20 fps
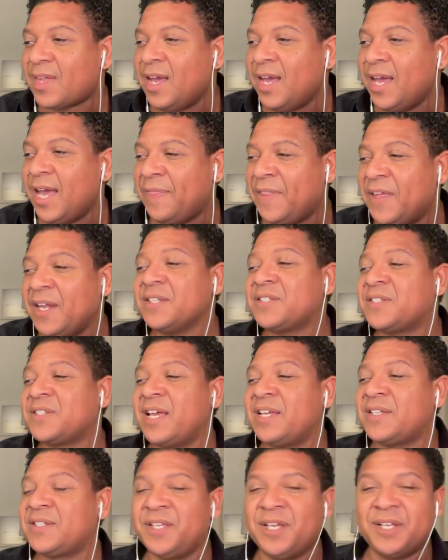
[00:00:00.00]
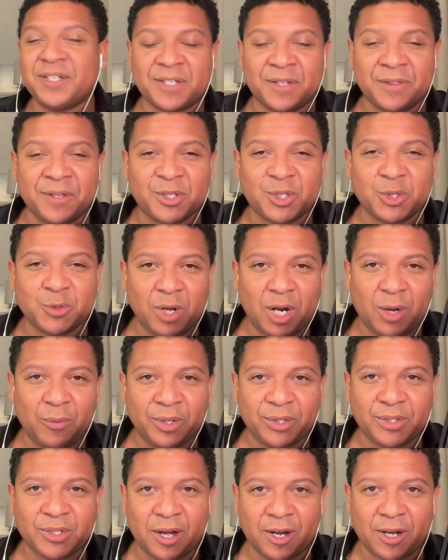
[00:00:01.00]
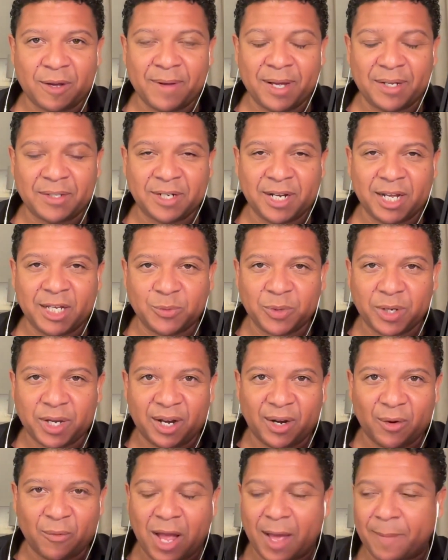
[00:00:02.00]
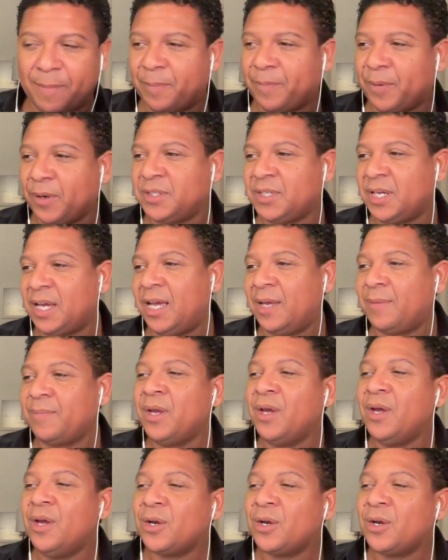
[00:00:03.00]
And then it says this, and this is what I want to talk about today as we kind of wrap up our time.